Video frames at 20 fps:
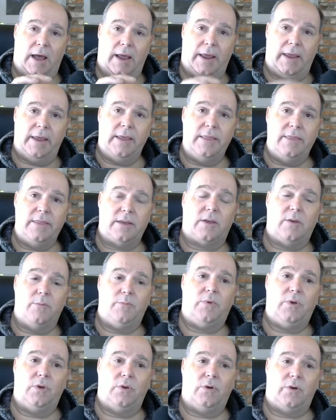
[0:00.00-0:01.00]
in the
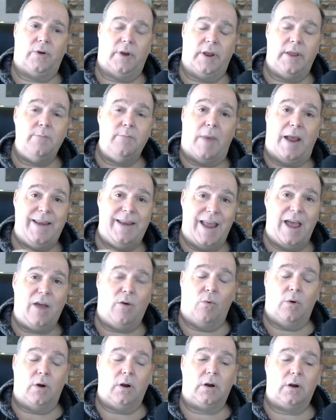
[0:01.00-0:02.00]
computer in my
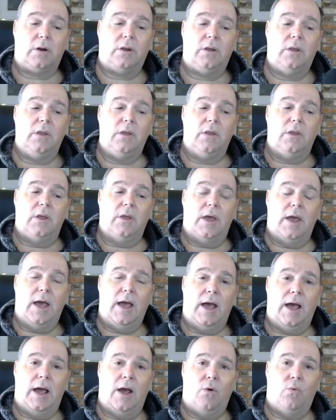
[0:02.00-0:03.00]
network
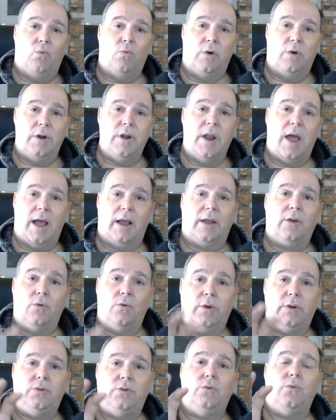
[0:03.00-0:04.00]
were not
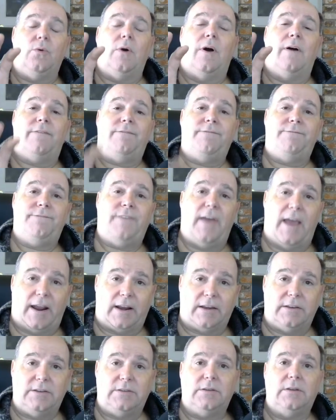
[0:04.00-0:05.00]
going to
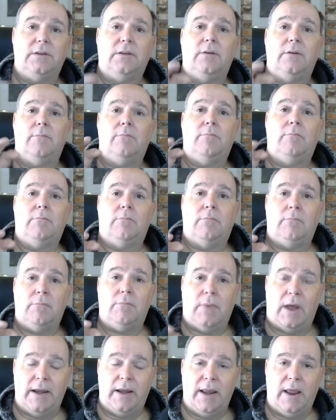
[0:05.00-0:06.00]
affect
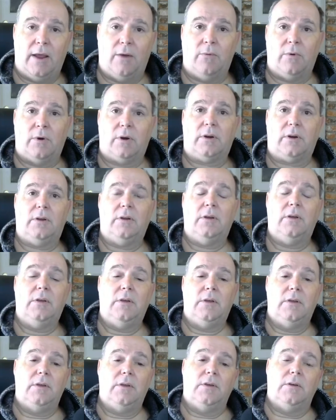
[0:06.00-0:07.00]
my network.
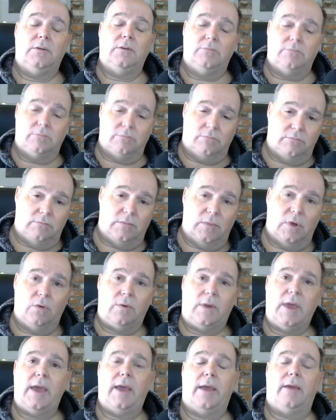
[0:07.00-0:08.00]

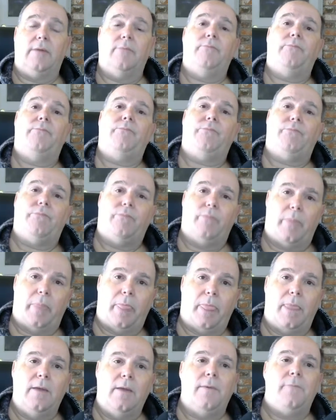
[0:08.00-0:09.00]
Okay.
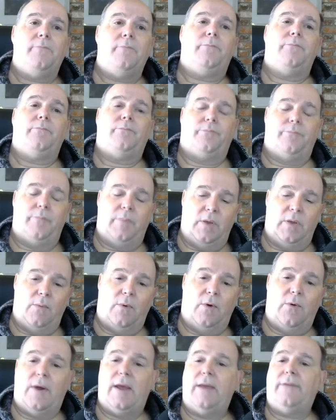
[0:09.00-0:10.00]
Me and
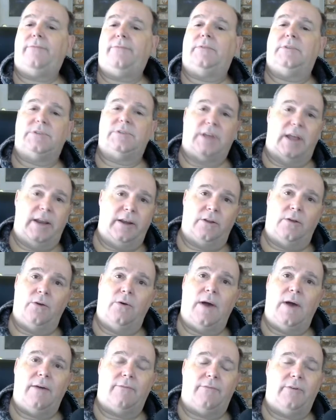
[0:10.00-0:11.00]
my wife decided to
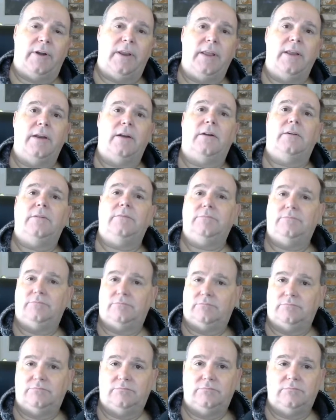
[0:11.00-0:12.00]
go out for dinner.
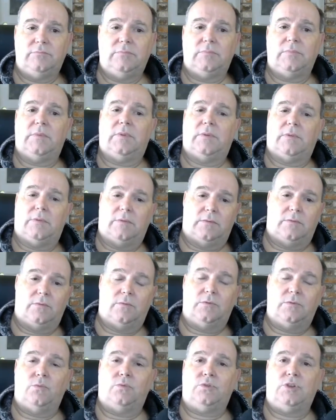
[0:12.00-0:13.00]

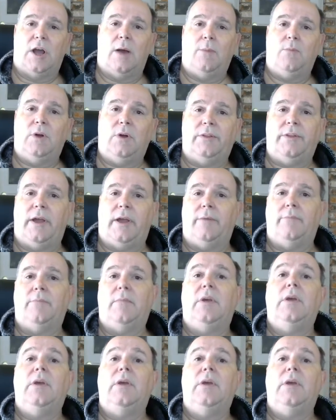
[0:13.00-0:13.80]
Job well done.